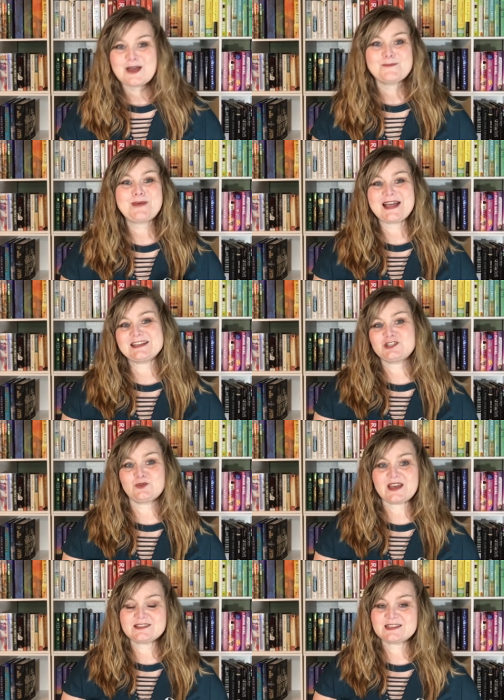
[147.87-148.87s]
back in
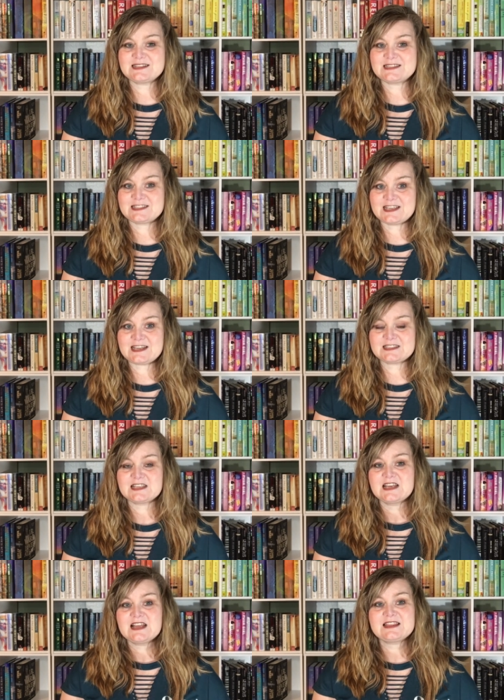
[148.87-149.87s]
2006.
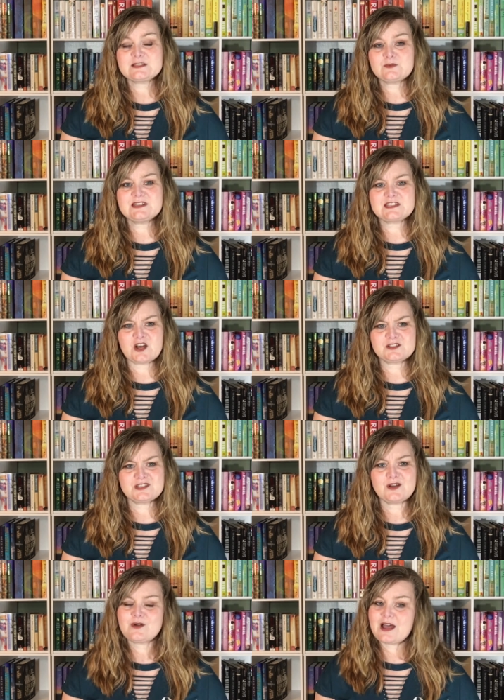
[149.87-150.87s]
This one is
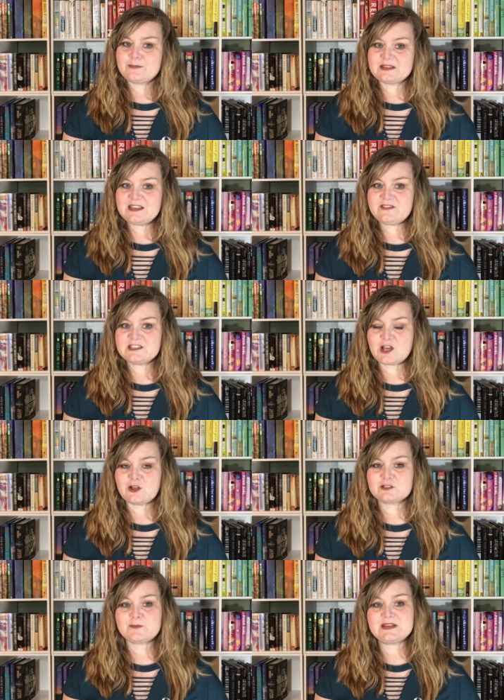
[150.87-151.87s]
also, I believe,
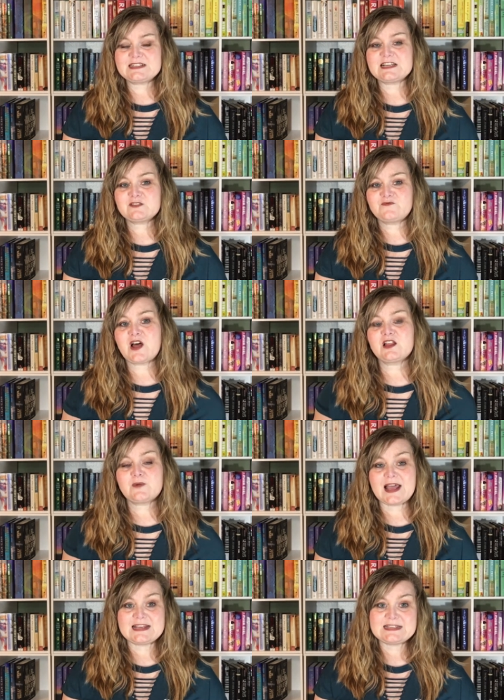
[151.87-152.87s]
adult, but it does follow
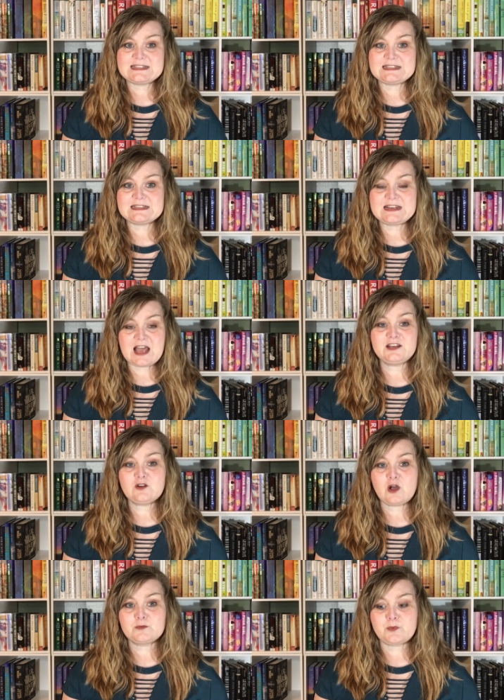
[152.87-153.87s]
a
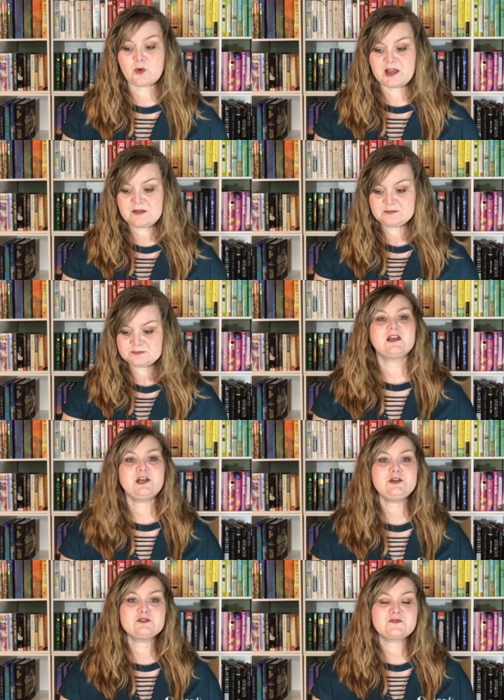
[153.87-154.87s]
9-year-old boy
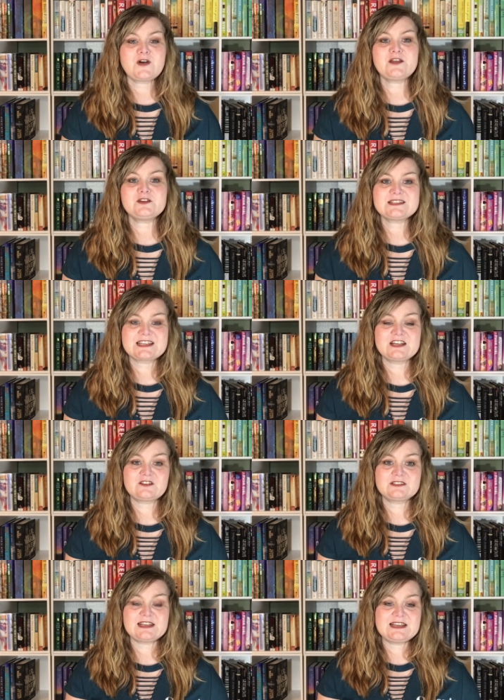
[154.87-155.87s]
whose father is
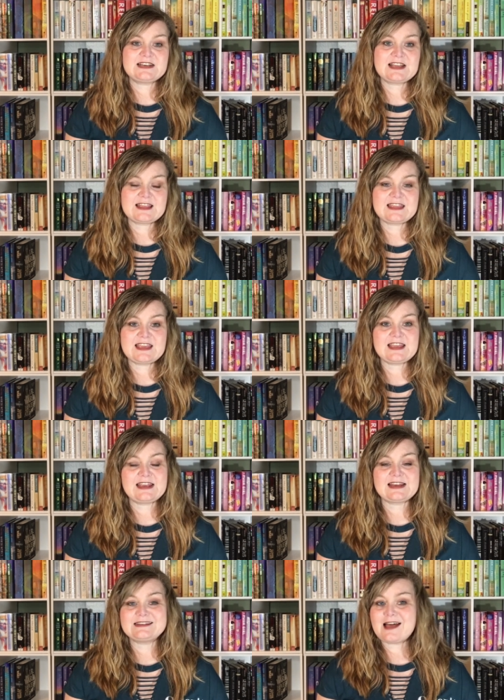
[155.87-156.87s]
killed in
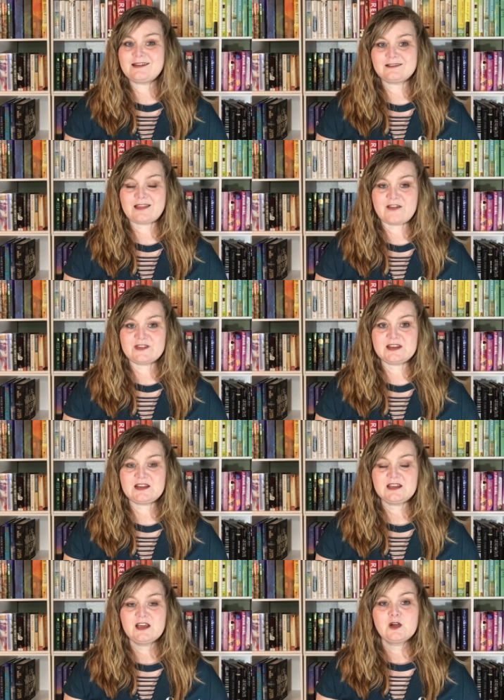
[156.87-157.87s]
the
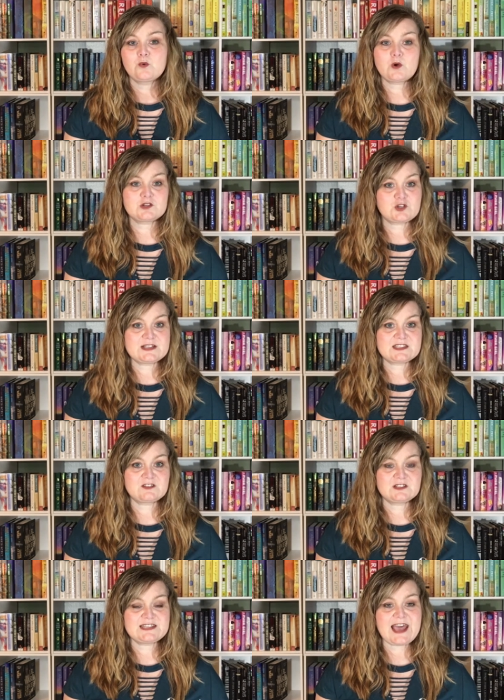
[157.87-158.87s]
9/11 World Trade
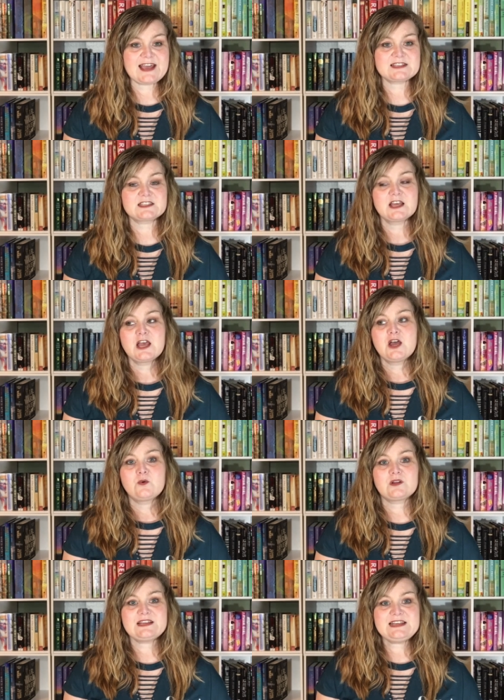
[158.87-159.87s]
Center attacks.
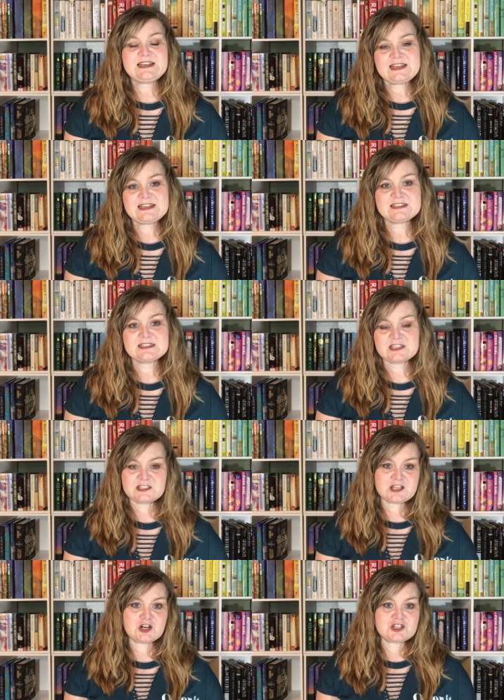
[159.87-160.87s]
Well, in his
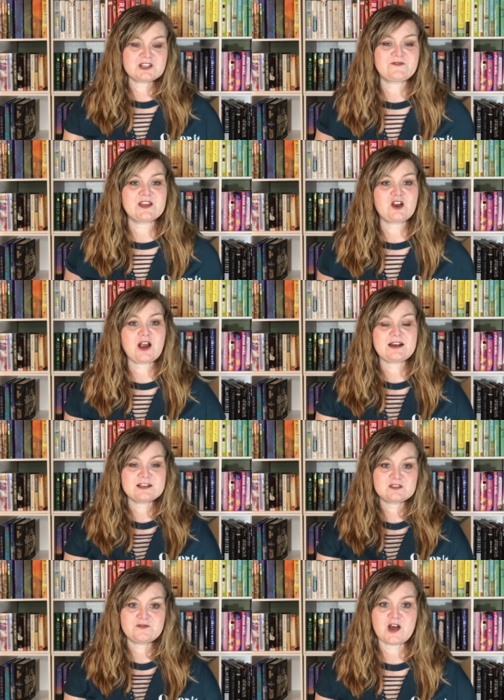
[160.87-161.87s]
search to figure out
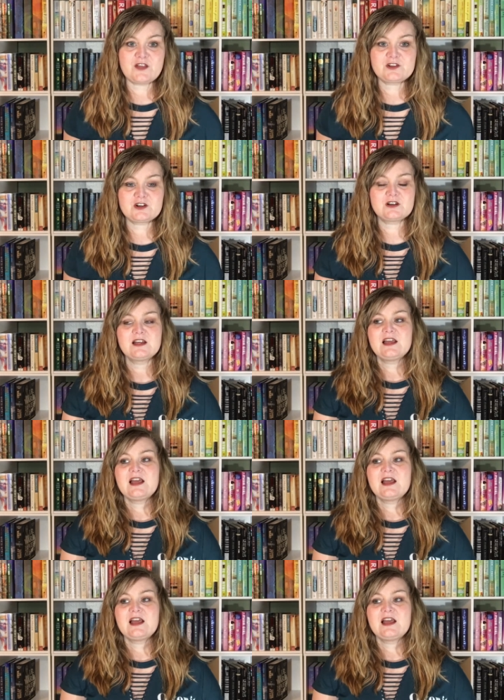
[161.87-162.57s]
his father,